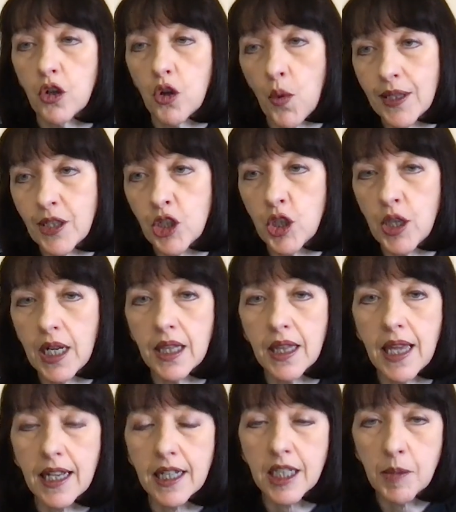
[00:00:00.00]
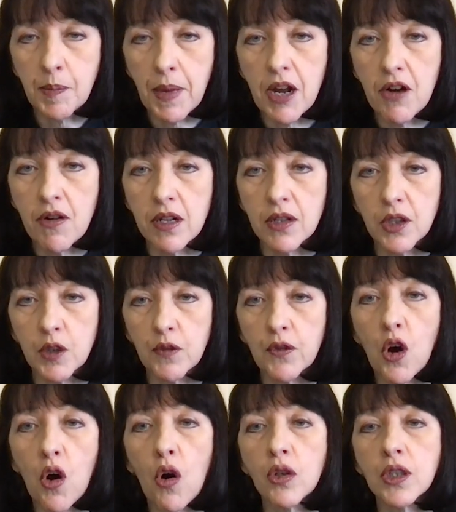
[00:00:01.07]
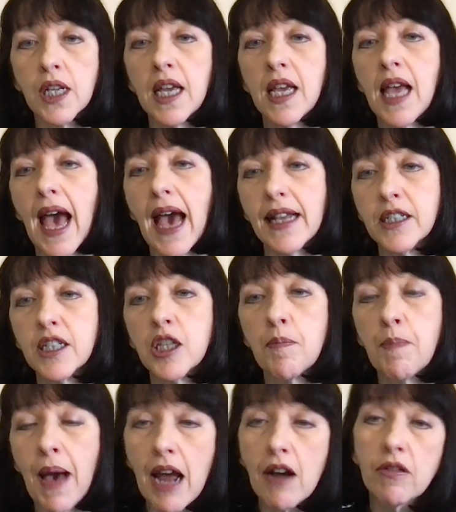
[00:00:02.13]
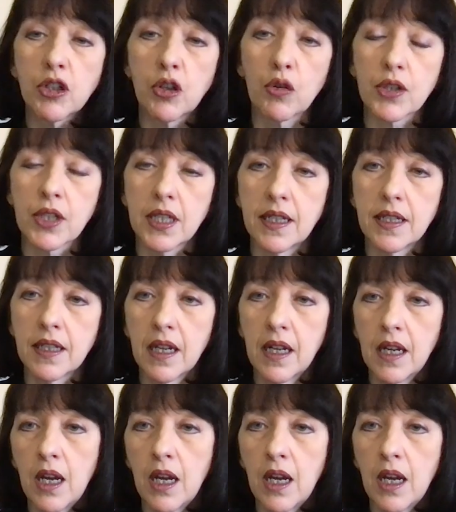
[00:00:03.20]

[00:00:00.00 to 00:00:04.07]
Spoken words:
questioning the experience of God and to the paradoxes